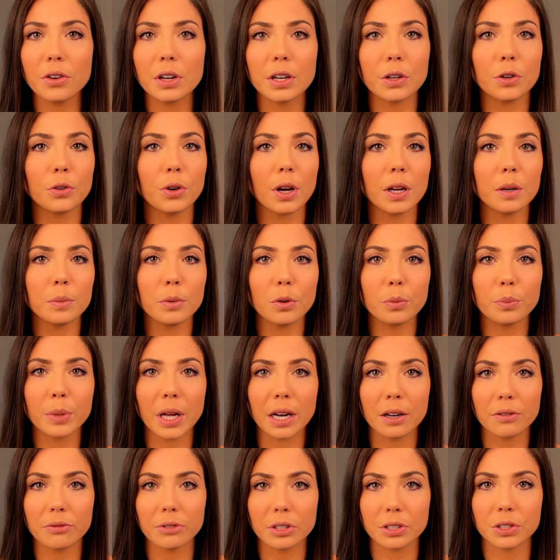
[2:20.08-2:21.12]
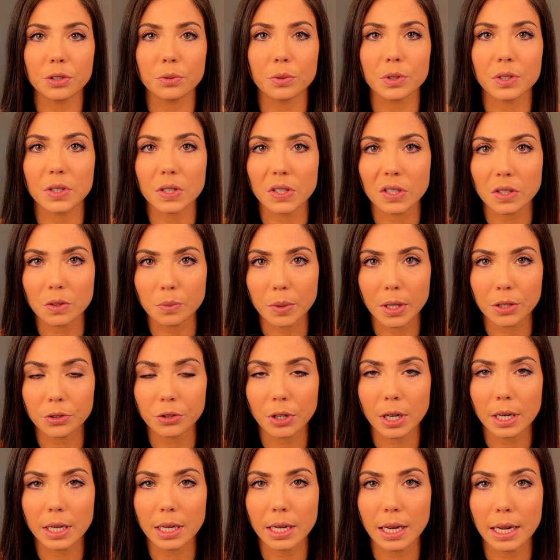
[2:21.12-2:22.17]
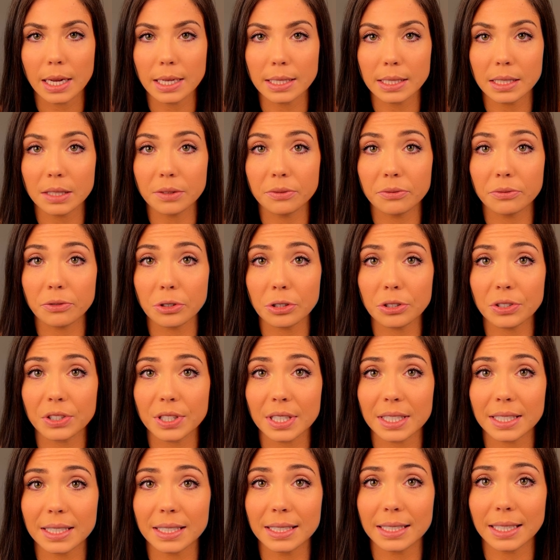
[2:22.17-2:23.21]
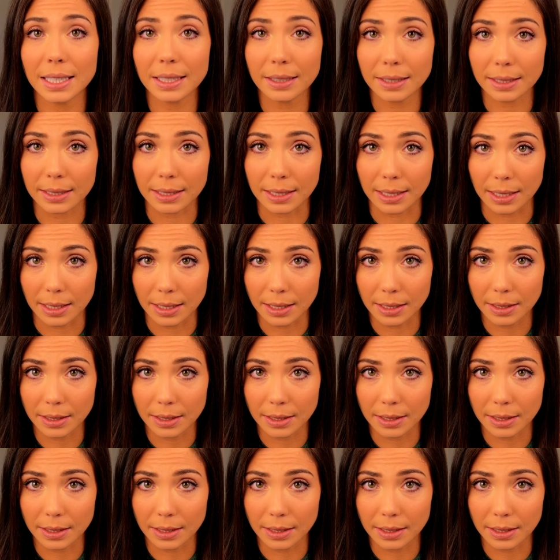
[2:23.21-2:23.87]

incredible benefit to resistance band training is the versatility.